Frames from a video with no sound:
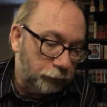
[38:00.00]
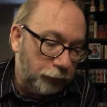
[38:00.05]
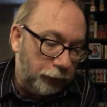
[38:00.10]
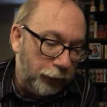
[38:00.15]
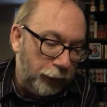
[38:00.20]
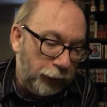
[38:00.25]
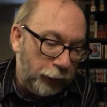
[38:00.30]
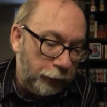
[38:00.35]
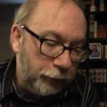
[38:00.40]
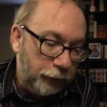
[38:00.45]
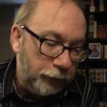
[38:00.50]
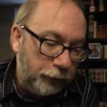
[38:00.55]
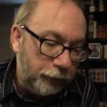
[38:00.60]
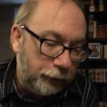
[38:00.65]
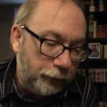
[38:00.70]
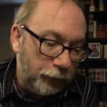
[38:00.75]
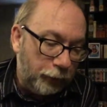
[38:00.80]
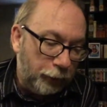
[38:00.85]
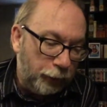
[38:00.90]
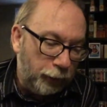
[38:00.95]
and he's
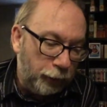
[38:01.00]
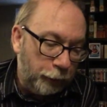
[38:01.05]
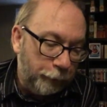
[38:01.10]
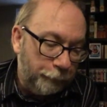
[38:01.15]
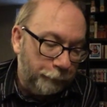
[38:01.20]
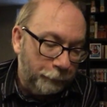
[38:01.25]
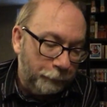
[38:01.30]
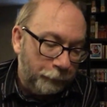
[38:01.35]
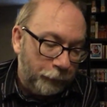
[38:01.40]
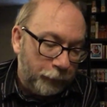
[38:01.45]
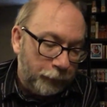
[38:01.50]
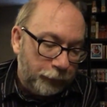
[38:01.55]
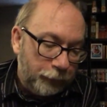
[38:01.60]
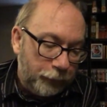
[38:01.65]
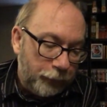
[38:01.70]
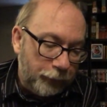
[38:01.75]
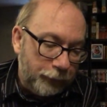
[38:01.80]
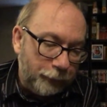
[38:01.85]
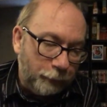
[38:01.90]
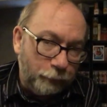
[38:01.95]
uh,
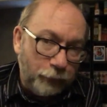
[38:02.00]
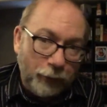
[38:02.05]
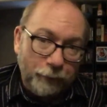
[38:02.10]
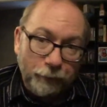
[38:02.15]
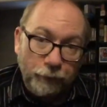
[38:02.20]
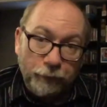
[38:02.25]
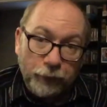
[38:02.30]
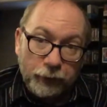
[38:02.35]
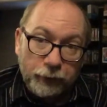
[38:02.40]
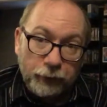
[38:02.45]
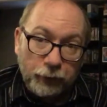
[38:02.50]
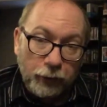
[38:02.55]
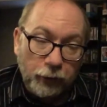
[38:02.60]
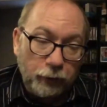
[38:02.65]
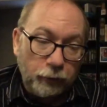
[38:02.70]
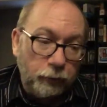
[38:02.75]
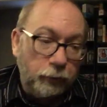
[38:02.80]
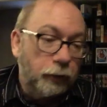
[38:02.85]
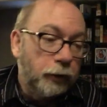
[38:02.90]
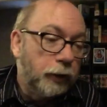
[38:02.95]
he's a private
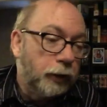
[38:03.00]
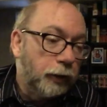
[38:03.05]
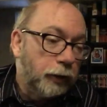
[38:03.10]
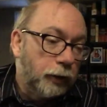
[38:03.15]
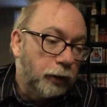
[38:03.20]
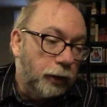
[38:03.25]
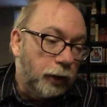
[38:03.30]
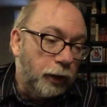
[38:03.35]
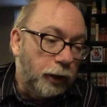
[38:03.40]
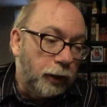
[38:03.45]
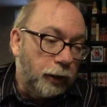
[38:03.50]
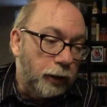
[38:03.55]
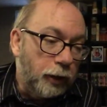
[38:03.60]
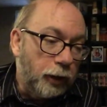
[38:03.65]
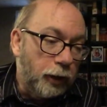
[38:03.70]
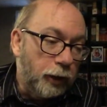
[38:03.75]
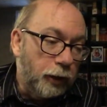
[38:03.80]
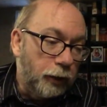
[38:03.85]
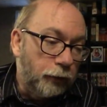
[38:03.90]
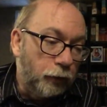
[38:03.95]
investigator uh,
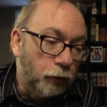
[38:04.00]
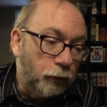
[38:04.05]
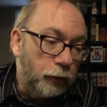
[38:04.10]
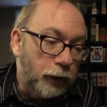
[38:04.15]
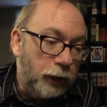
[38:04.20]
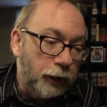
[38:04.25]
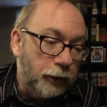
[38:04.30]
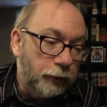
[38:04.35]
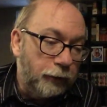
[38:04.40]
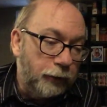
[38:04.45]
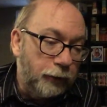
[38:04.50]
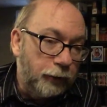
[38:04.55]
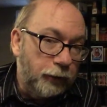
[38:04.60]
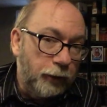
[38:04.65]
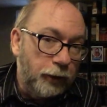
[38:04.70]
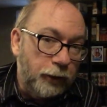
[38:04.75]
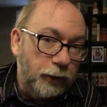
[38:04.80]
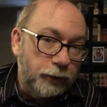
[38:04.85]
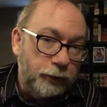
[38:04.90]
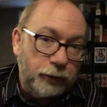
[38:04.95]
uh located in
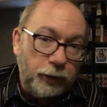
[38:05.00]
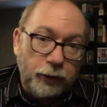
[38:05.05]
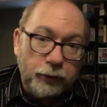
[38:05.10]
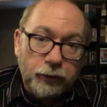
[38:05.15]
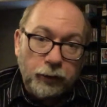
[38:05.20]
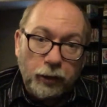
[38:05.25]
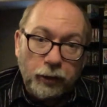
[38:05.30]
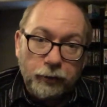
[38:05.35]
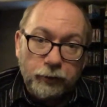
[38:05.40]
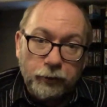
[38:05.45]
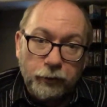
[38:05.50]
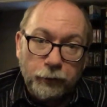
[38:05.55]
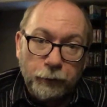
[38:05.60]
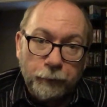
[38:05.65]
uh, in St. John's.